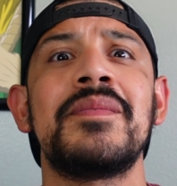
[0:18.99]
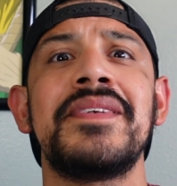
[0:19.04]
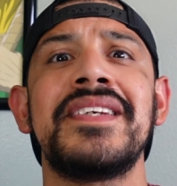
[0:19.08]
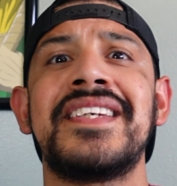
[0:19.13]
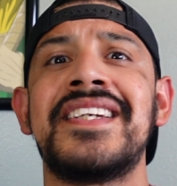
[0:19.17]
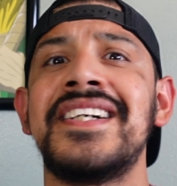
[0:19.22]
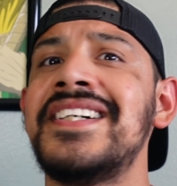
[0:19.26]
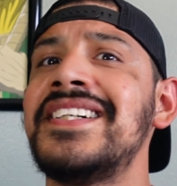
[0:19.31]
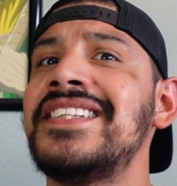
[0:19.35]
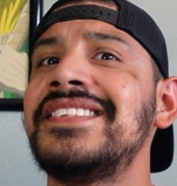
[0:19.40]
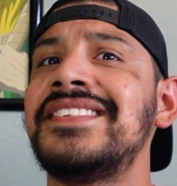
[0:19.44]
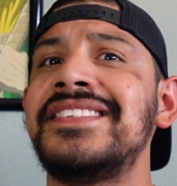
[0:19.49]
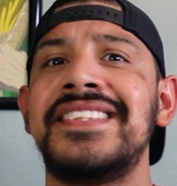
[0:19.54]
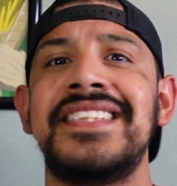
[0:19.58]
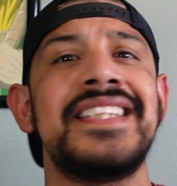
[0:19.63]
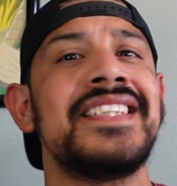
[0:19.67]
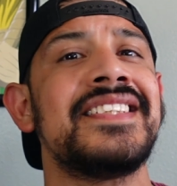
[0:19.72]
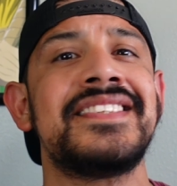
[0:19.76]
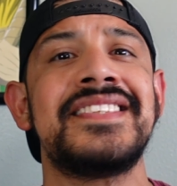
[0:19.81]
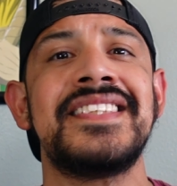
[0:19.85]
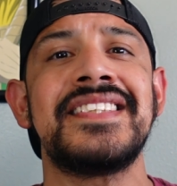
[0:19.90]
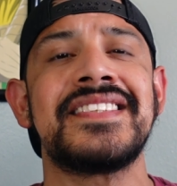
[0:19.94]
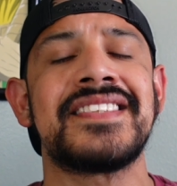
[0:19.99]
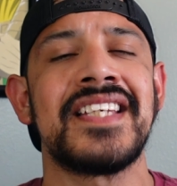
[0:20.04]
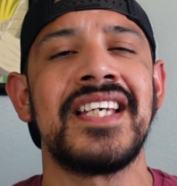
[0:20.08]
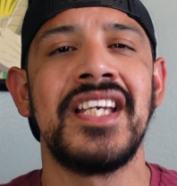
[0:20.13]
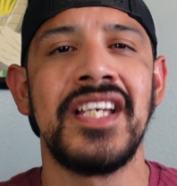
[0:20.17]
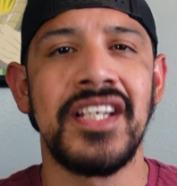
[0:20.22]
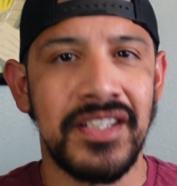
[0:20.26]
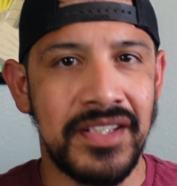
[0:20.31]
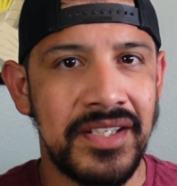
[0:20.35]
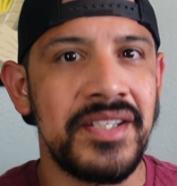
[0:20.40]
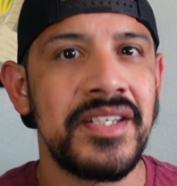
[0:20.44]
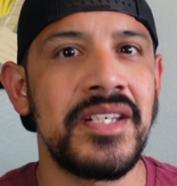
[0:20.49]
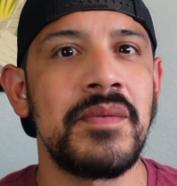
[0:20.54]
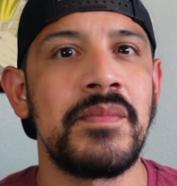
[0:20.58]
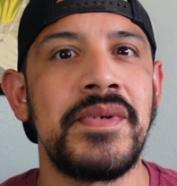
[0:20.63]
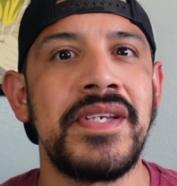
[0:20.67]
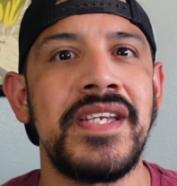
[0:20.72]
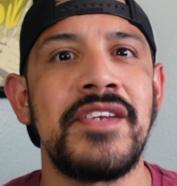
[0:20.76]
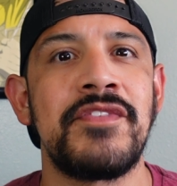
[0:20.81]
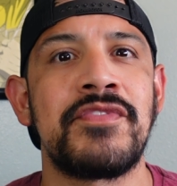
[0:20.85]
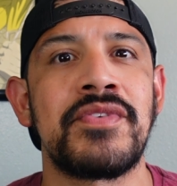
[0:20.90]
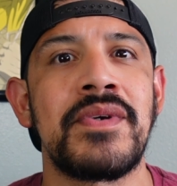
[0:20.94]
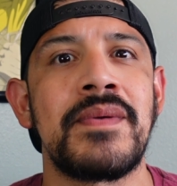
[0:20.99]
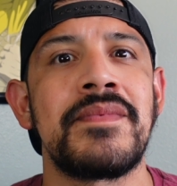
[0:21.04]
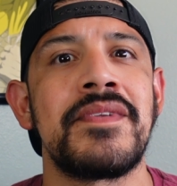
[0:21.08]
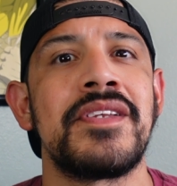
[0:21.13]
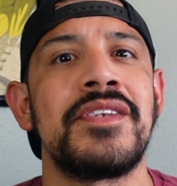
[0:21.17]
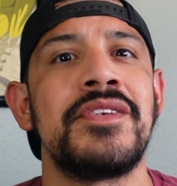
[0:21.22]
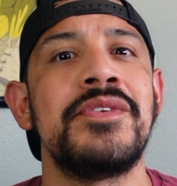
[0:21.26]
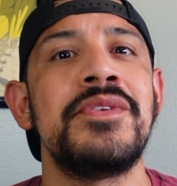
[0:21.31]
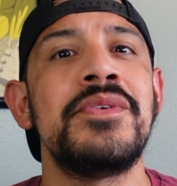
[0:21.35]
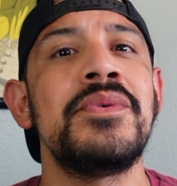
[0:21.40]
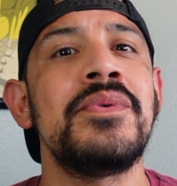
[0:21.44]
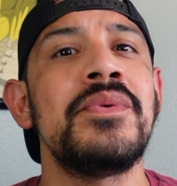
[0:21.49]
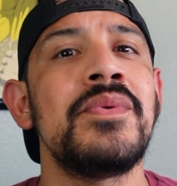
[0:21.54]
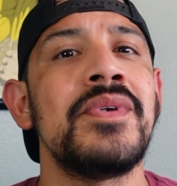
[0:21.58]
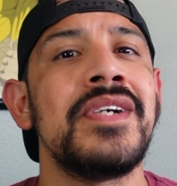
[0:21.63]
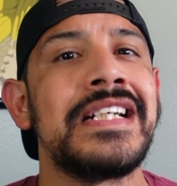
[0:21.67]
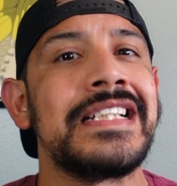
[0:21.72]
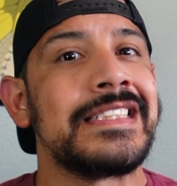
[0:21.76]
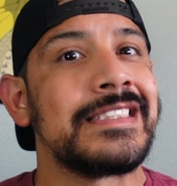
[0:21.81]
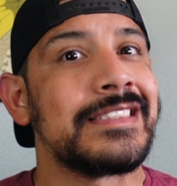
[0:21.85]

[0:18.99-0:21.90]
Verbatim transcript: because this is going to be from the new